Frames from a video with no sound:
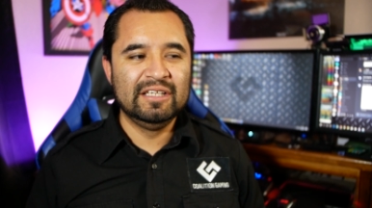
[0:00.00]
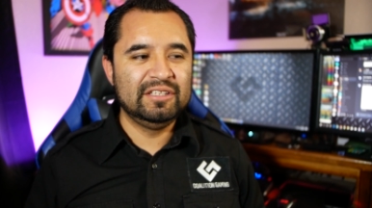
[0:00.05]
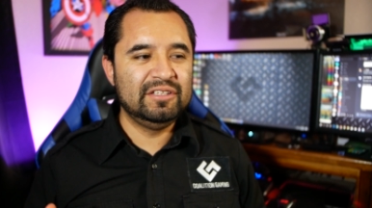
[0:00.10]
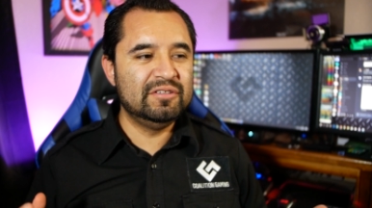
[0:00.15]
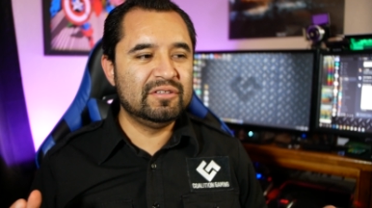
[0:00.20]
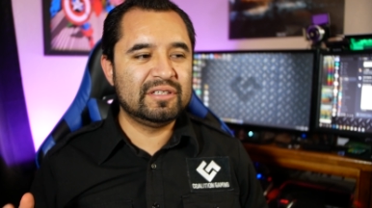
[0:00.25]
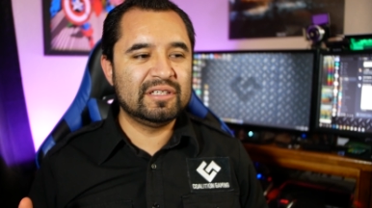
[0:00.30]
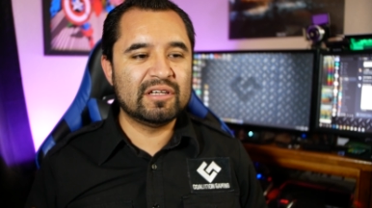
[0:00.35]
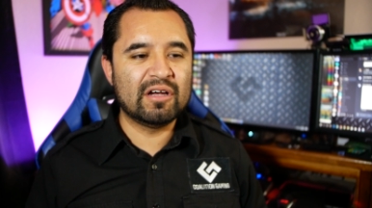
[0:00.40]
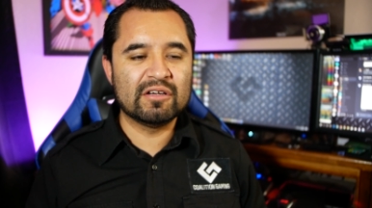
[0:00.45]

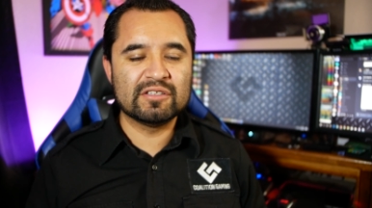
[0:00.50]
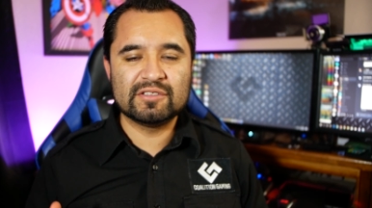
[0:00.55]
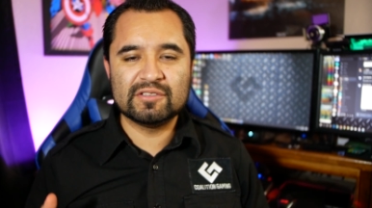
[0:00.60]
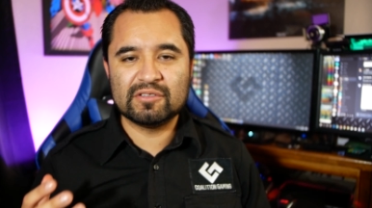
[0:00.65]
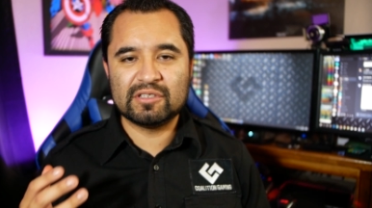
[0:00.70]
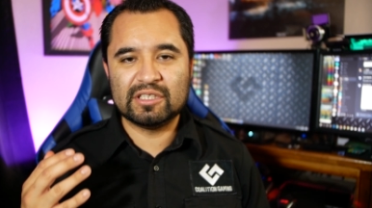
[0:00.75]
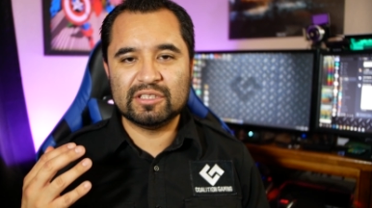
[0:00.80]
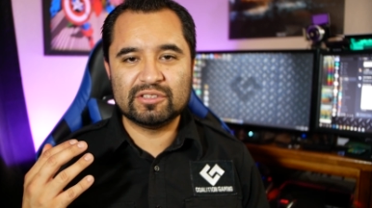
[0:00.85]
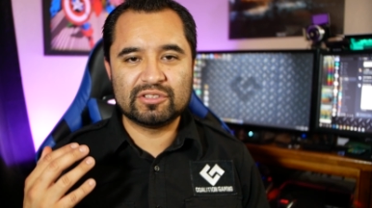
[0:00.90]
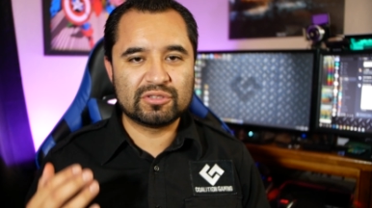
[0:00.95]
You can also
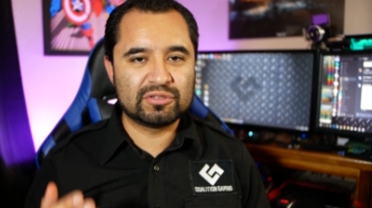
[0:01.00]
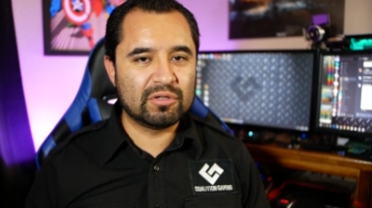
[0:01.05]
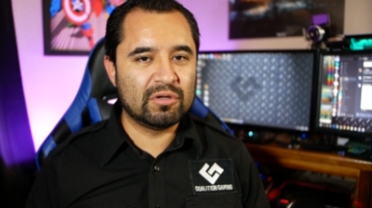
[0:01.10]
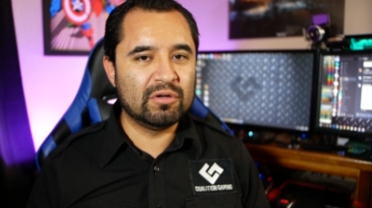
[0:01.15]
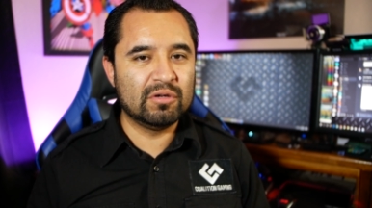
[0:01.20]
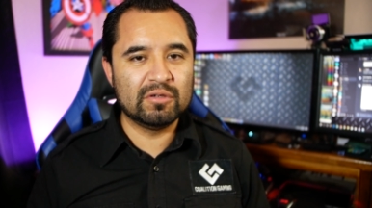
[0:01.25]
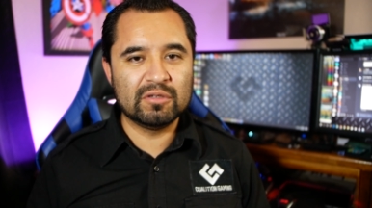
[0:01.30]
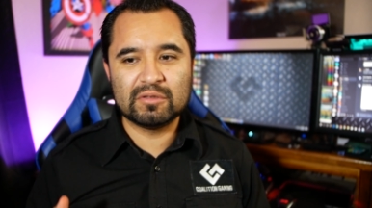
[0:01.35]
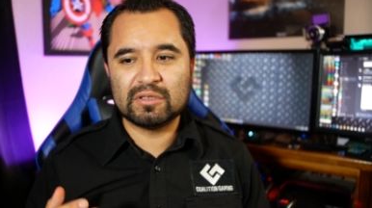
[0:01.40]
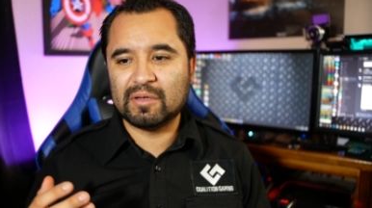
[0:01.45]

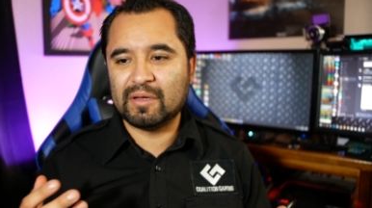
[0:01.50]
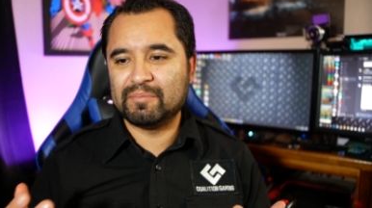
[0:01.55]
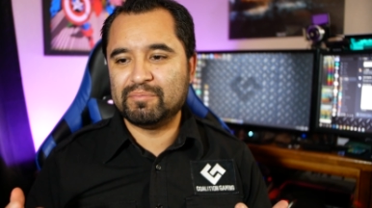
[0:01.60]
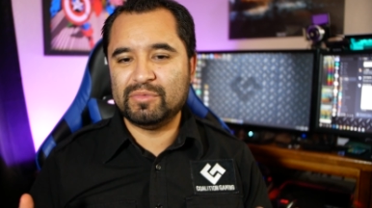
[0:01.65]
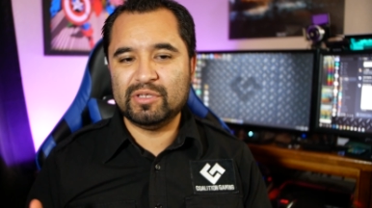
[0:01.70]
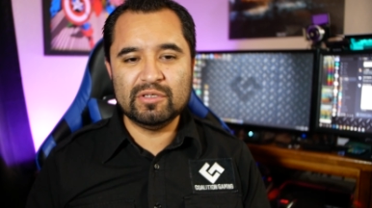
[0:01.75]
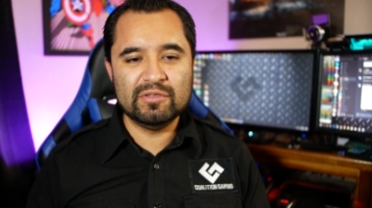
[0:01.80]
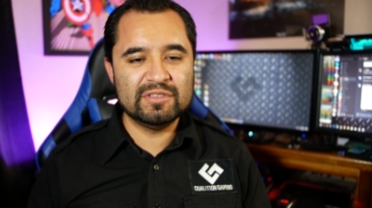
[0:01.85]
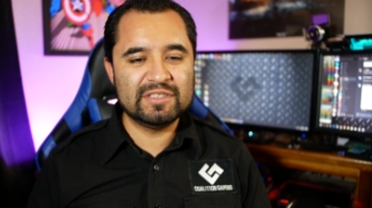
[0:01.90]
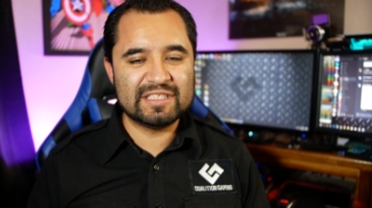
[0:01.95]
control
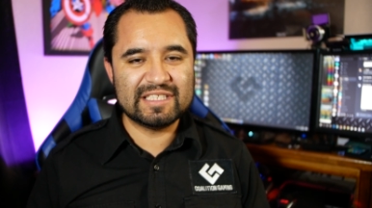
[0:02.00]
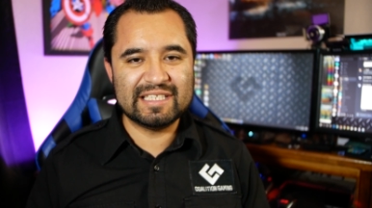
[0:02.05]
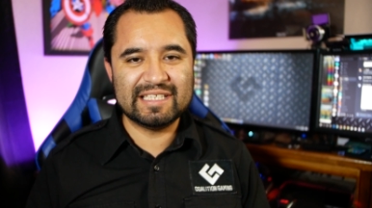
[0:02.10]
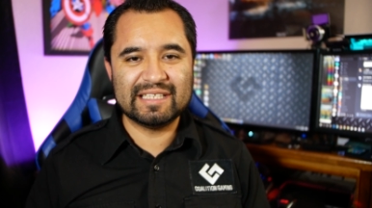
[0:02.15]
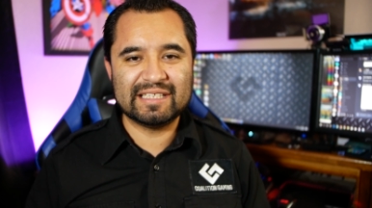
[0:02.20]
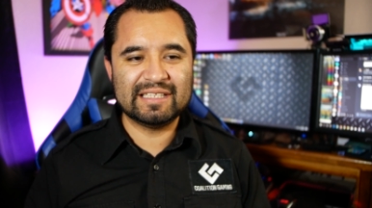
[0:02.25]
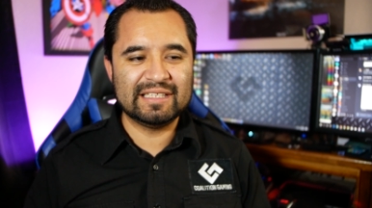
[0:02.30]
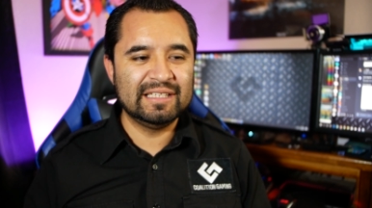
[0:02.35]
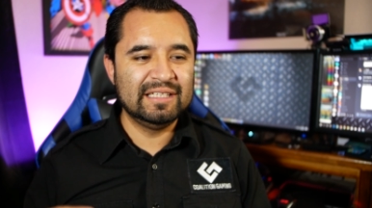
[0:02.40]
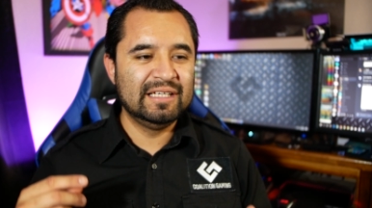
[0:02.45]

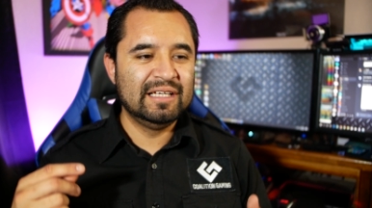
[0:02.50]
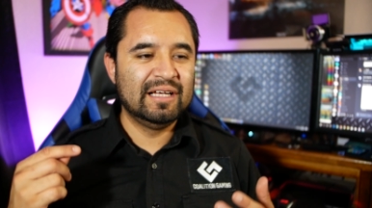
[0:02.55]
music,